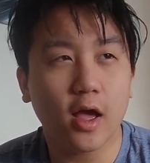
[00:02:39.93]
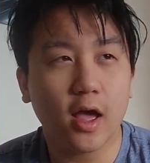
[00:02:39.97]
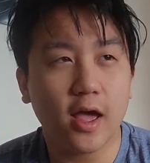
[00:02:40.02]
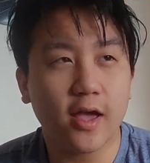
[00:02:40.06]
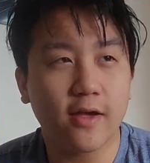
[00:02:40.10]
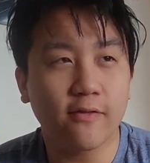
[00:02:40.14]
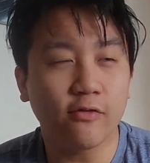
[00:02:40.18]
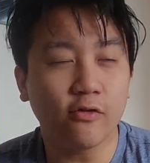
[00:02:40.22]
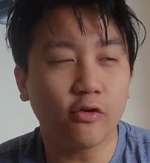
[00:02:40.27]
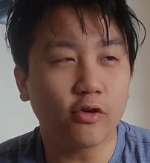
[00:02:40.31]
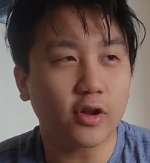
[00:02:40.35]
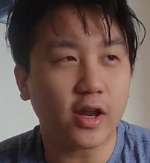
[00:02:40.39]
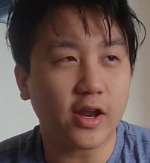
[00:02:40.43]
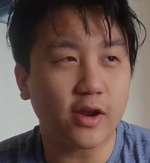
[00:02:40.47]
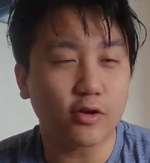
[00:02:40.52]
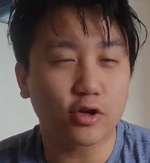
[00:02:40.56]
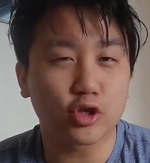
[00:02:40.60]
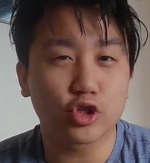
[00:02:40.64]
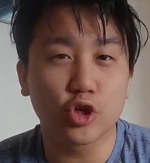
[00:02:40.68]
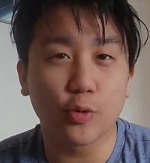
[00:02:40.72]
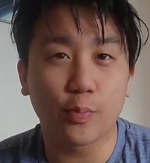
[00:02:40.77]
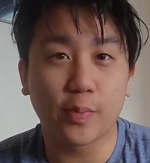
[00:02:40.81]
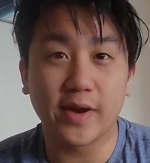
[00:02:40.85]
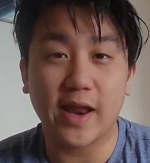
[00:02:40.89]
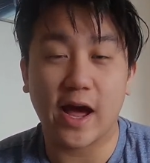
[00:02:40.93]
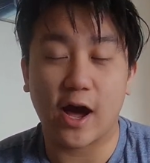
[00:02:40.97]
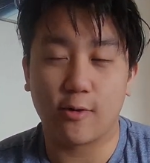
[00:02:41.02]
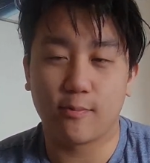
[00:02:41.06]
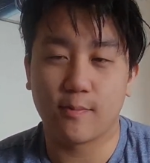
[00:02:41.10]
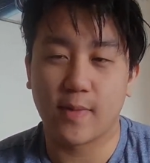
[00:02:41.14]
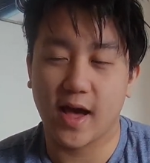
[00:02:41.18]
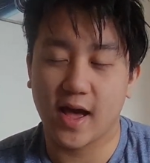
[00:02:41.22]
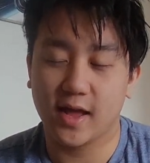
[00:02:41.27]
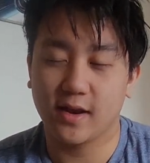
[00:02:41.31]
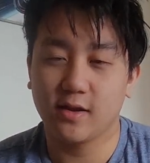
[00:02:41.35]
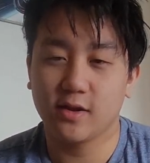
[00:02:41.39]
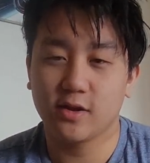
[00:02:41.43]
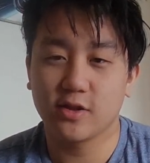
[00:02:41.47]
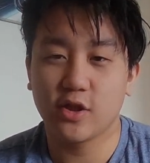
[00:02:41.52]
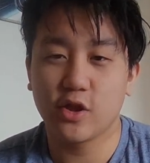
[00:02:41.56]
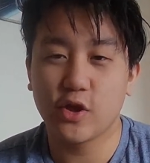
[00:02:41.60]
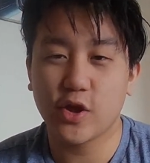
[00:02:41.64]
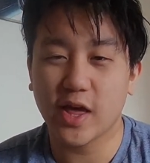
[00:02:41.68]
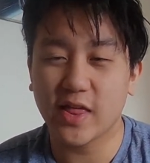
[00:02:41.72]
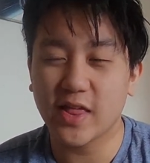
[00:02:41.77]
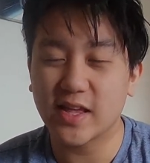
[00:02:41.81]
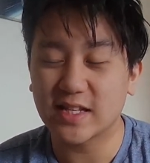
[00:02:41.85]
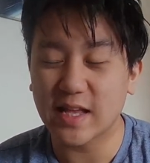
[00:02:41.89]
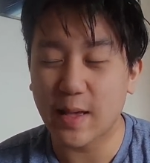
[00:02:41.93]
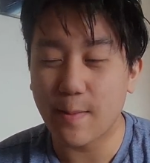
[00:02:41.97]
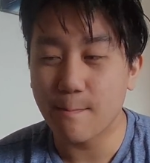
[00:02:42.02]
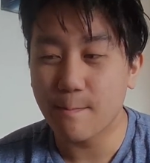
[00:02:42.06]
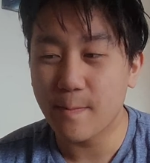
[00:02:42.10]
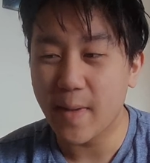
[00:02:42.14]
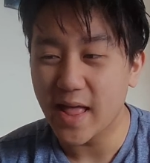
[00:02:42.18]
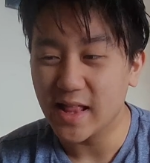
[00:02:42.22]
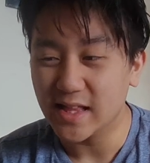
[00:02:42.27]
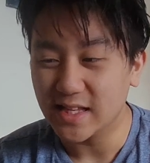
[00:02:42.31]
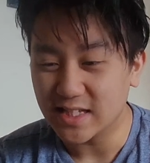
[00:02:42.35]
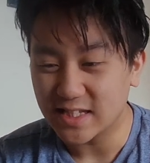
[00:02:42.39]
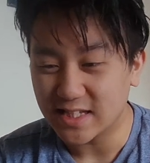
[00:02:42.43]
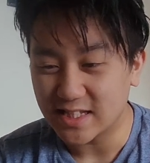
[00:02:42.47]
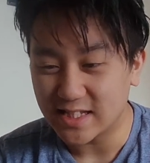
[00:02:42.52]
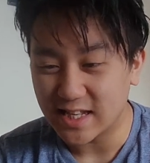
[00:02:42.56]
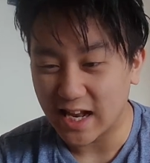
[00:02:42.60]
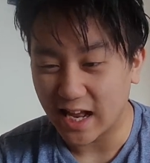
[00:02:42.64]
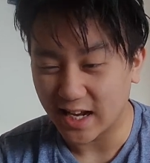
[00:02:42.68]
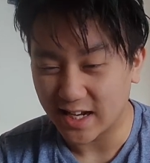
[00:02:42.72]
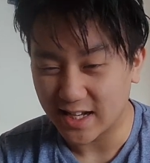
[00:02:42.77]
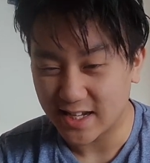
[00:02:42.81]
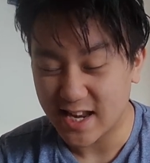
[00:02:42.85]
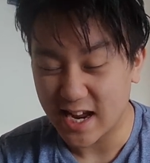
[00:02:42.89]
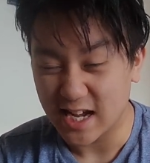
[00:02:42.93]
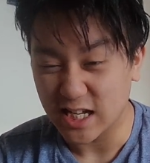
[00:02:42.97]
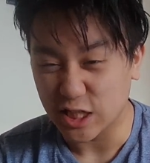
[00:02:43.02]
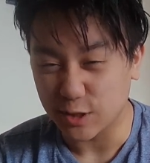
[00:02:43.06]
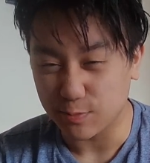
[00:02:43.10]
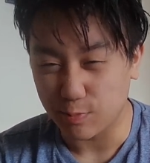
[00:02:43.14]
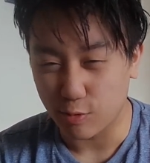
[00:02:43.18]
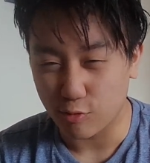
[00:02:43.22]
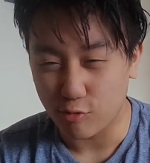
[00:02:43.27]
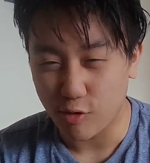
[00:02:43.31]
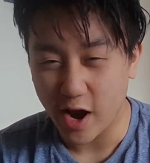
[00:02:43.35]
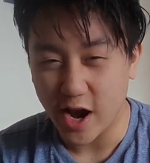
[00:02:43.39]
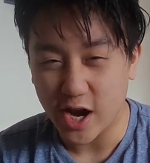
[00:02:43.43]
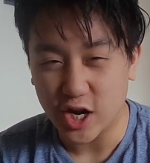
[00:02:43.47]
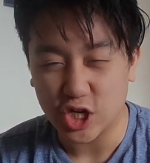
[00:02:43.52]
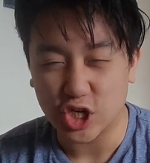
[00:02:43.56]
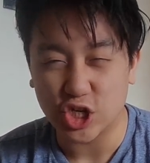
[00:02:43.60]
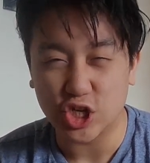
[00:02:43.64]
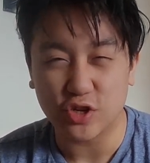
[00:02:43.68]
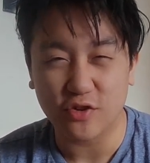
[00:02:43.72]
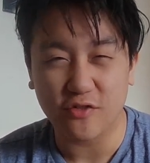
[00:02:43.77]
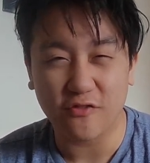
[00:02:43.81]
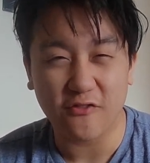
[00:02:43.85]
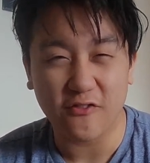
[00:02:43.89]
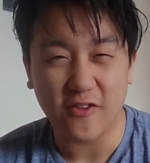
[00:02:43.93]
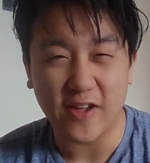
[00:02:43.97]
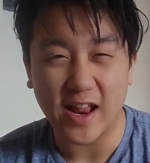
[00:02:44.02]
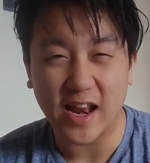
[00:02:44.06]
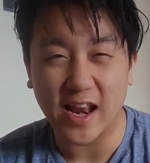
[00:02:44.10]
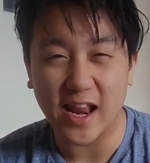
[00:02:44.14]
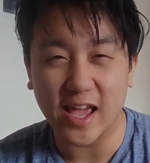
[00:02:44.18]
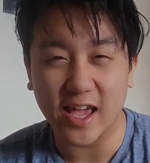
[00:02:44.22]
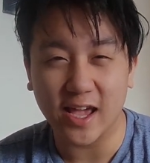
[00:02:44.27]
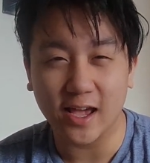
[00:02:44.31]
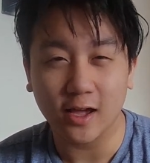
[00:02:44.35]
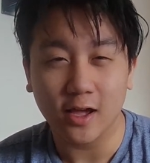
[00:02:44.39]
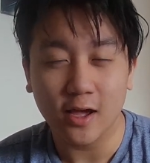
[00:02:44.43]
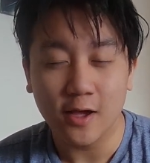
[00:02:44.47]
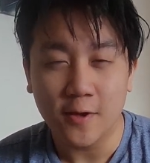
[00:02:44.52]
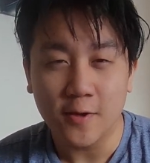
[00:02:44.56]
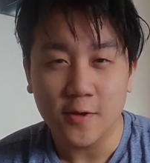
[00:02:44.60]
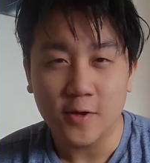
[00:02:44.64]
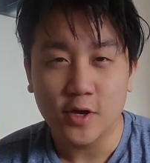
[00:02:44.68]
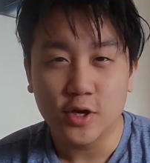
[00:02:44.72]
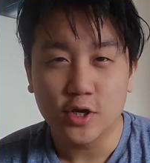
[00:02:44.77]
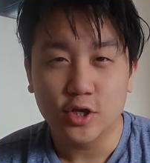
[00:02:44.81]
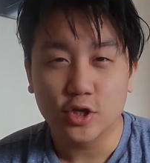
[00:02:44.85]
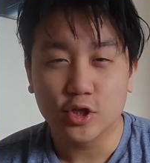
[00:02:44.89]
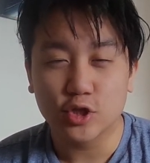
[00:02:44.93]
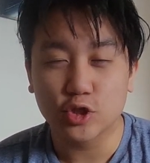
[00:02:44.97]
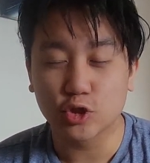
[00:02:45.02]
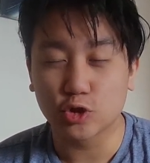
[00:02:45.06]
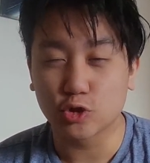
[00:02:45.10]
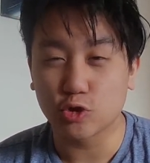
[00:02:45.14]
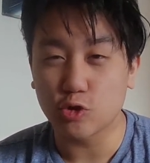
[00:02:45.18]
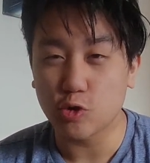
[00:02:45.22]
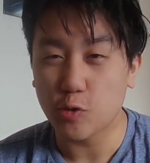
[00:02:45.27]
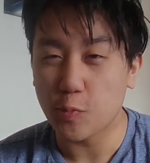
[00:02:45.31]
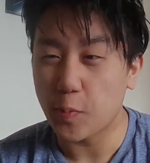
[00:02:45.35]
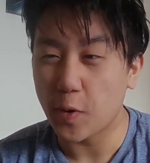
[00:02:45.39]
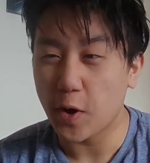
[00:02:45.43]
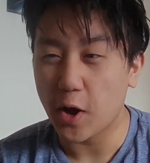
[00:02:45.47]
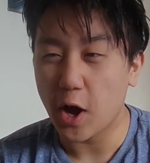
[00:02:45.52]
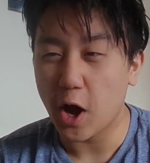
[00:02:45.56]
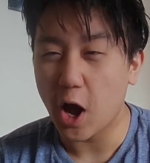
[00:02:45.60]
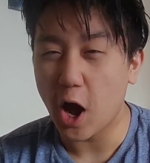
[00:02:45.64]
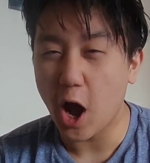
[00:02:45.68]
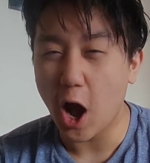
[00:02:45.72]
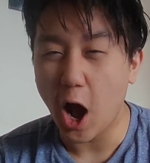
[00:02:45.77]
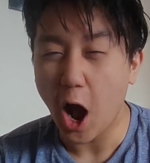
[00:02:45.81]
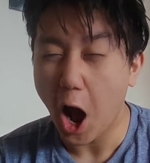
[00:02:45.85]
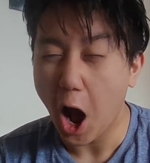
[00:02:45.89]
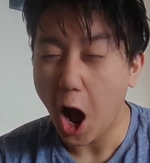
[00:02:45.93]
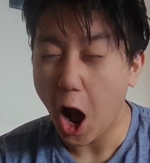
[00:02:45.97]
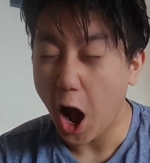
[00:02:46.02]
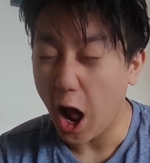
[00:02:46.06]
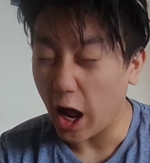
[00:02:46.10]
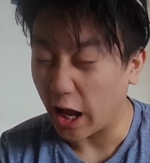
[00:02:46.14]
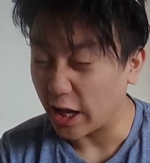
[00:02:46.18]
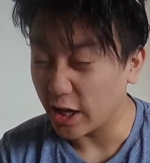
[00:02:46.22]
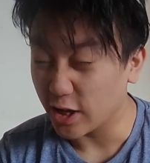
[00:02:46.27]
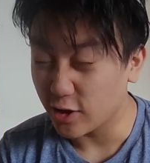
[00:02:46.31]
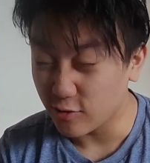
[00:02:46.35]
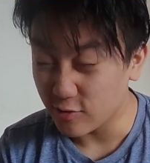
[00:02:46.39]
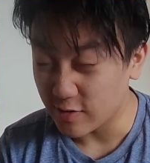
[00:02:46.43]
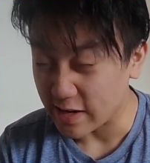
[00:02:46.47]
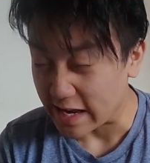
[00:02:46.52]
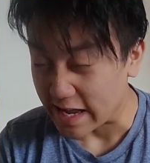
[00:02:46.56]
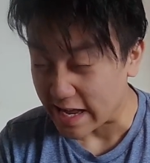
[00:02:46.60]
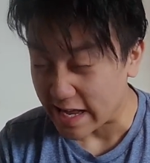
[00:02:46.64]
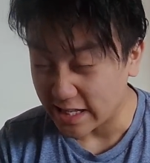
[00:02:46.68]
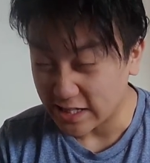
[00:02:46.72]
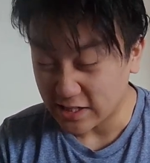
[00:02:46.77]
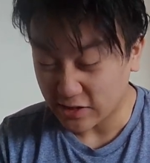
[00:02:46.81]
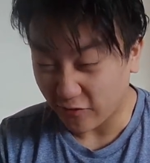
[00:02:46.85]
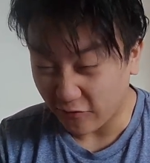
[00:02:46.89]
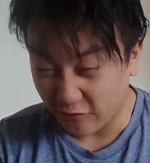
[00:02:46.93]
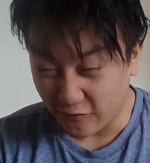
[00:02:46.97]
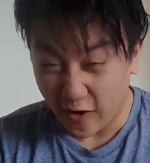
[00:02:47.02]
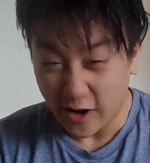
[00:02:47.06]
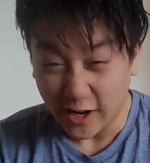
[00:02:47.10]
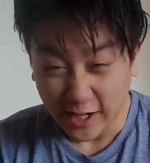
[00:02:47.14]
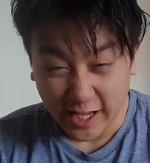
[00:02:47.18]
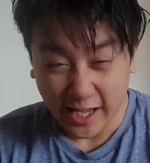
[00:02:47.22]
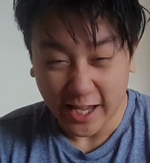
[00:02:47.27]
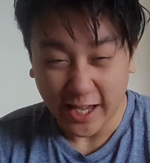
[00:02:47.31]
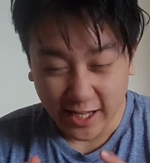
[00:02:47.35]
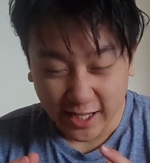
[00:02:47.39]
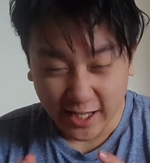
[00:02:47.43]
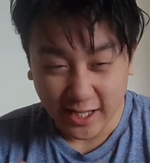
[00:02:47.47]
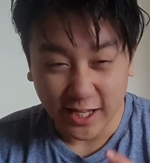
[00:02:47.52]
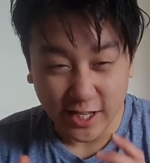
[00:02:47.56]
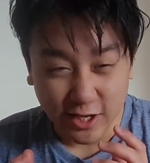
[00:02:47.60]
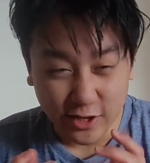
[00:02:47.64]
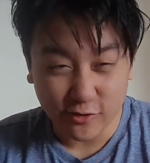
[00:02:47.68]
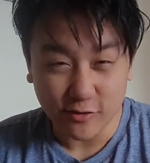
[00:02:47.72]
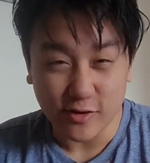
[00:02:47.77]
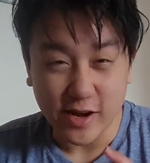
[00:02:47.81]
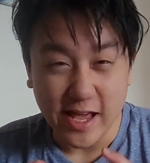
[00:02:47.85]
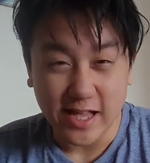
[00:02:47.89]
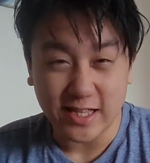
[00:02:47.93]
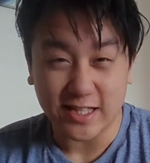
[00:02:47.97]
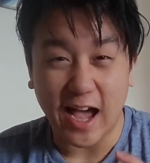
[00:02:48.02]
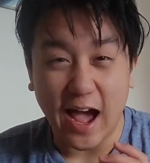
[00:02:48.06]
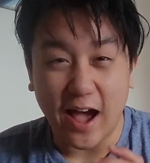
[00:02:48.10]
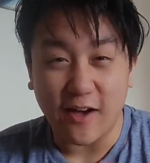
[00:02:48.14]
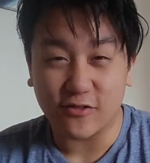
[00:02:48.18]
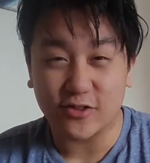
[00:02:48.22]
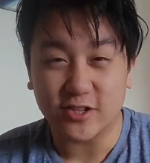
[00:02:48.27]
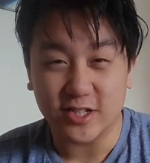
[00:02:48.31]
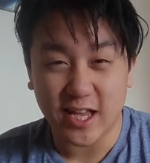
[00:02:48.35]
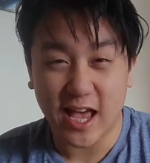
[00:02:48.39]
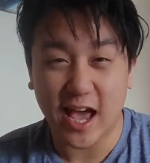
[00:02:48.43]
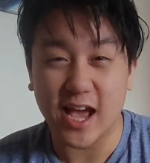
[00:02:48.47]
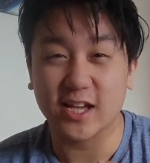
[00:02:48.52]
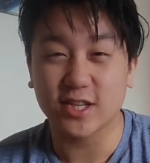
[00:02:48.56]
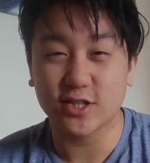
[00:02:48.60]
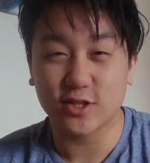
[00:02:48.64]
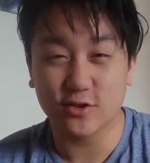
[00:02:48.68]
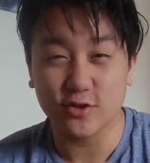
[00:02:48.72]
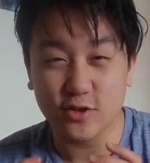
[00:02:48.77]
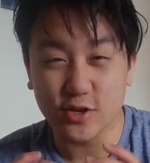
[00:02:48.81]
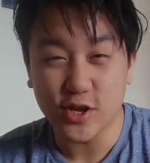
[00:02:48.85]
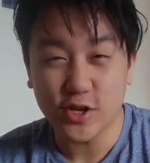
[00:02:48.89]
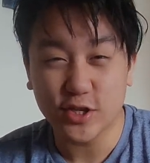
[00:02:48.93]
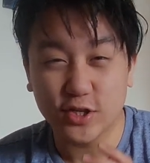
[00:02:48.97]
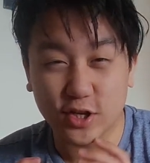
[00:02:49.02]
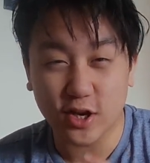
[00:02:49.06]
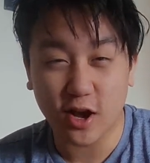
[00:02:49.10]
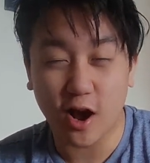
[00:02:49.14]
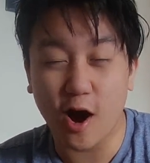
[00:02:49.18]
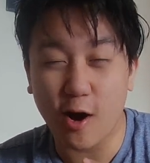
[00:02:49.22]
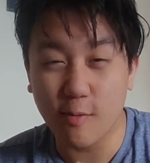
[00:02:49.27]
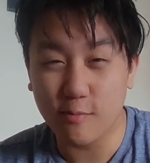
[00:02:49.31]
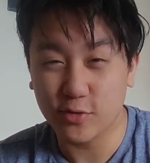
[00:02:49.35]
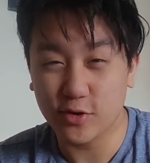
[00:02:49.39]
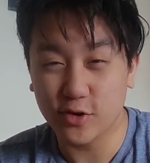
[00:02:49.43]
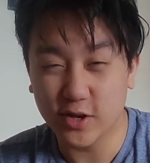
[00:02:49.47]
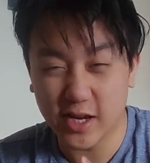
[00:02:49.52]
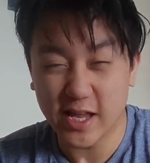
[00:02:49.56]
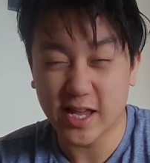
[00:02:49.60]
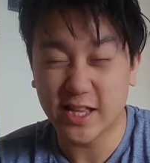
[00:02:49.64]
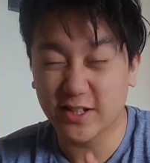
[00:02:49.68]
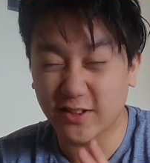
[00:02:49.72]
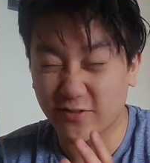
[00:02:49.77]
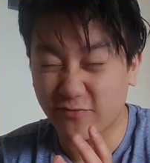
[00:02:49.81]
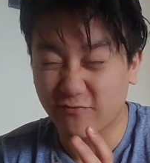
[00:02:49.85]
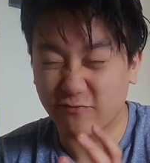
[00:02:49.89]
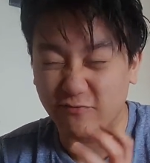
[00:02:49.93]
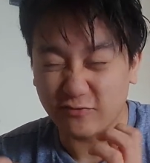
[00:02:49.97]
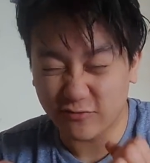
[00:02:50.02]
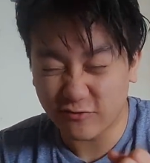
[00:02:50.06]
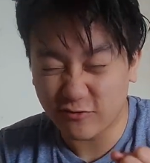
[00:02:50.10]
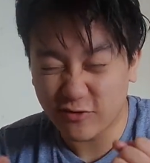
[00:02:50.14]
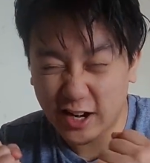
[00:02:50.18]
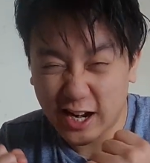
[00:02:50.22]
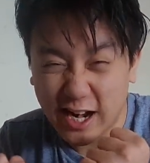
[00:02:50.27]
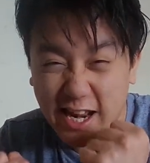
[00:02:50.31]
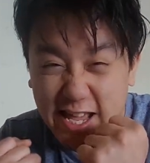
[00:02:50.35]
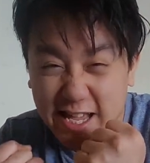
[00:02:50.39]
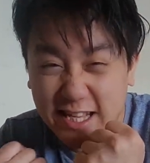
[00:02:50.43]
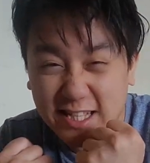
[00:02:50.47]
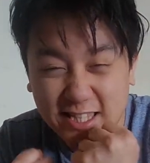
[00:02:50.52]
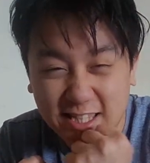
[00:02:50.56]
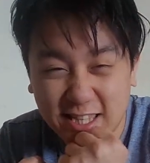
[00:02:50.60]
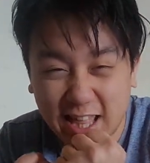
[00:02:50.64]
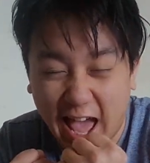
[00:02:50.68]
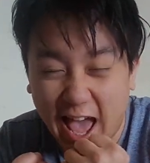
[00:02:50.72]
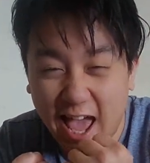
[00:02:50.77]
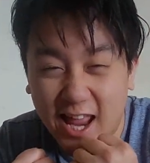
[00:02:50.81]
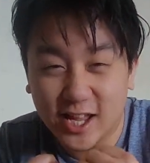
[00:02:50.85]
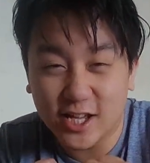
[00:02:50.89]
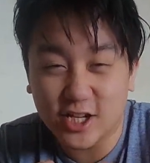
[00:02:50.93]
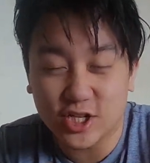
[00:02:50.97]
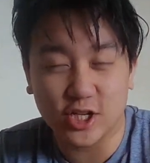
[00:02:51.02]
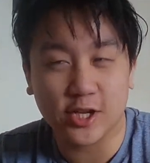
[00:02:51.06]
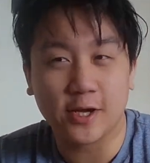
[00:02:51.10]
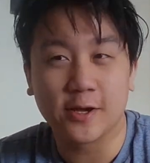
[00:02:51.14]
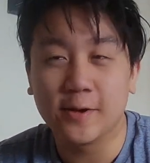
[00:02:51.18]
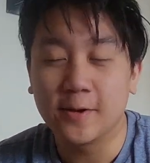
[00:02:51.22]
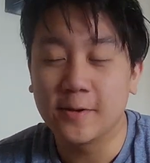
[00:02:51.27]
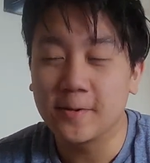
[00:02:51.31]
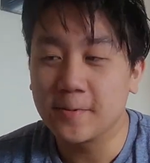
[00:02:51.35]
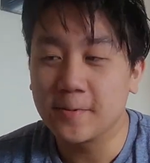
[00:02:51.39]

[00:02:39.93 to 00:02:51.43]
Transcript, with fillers: if you're super down bad, then you get this immense like desperation feeling, super. like, you need to fucking. You need to have sex. You need to come. You need to release the energy